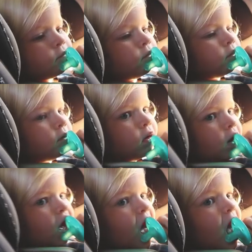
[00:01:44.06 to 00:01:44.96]
Do you like
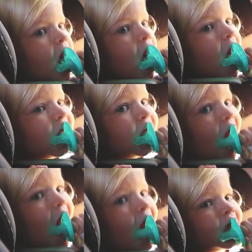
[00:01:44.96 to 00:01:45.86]
this car?
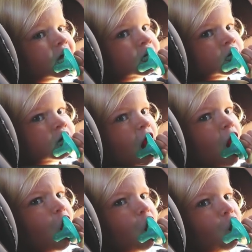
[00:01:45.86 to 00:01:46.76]
Uh,
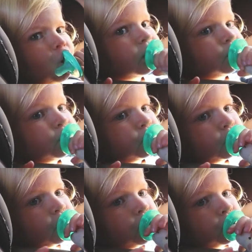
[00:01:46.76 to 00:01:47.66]
no. What do you
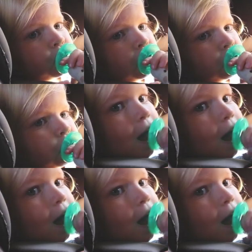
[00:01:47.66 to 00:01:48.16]
like better?